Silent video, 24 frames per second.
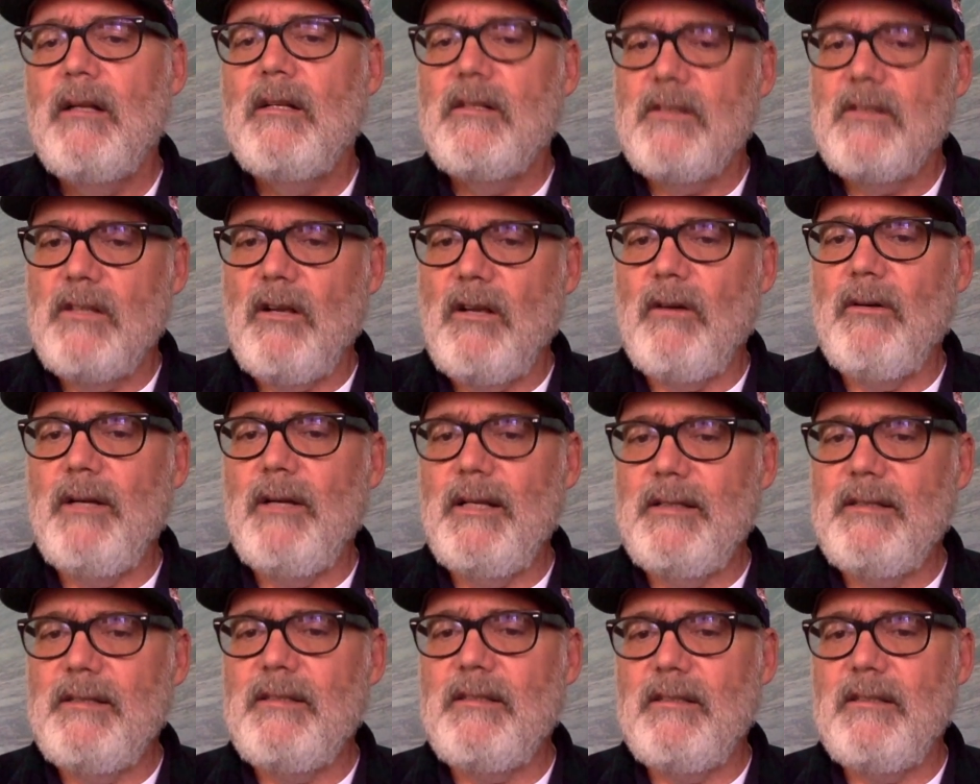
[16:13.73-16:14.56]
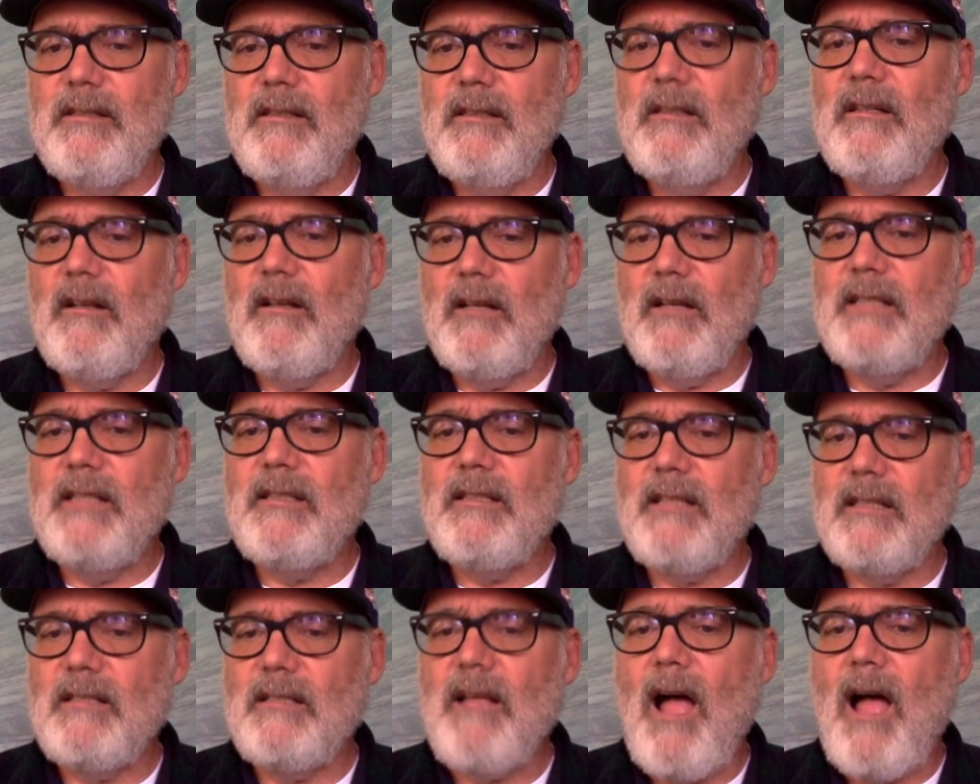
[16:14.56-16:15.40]
So it's, you know, it's
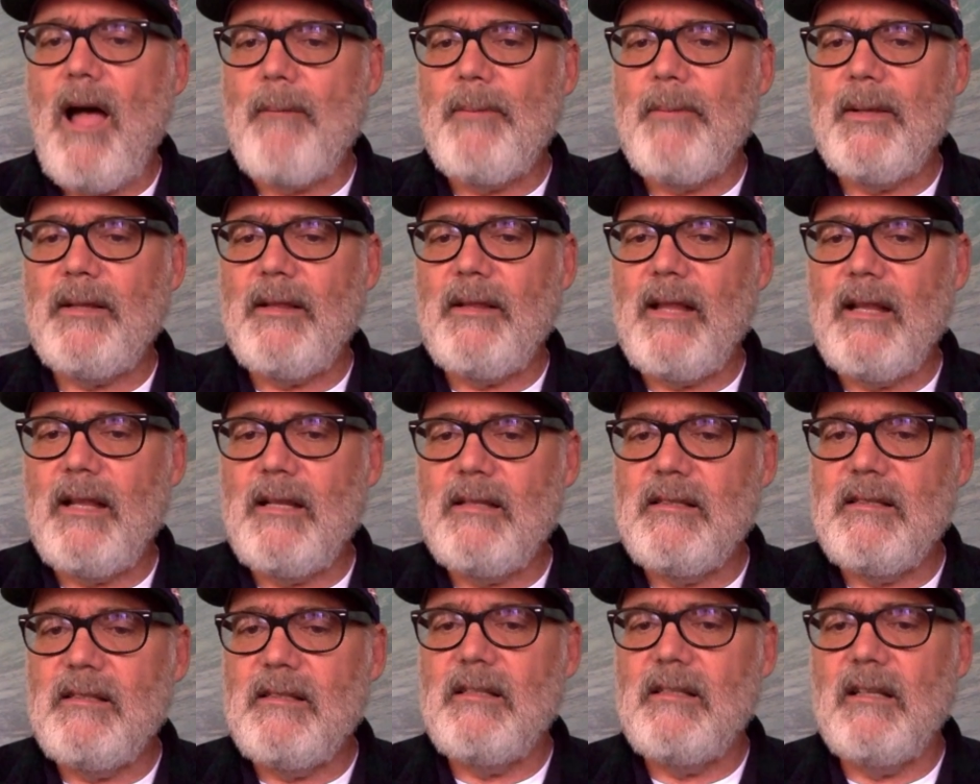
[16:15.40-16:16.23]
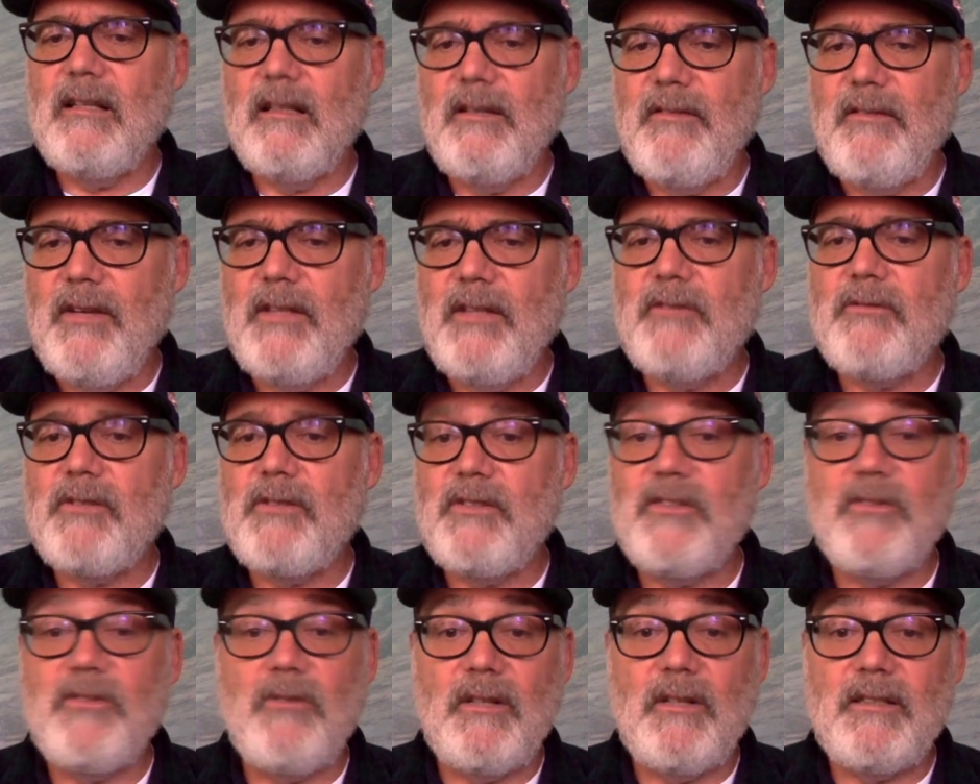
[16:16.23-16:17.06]
a topic that is still of
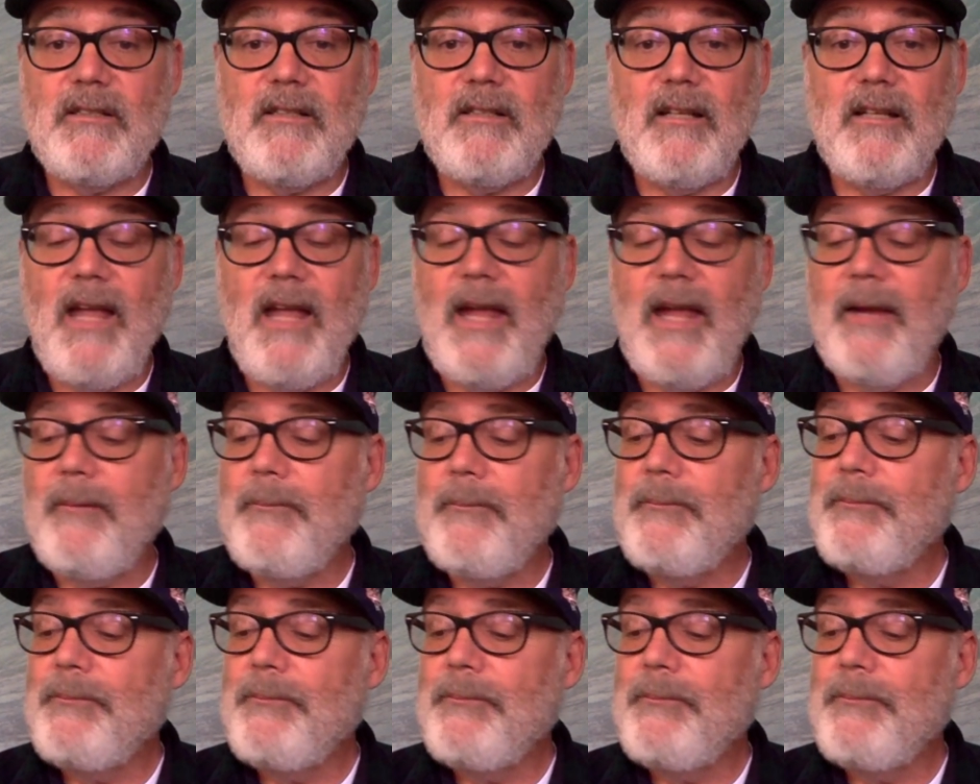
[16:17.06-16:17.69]
interest to us today.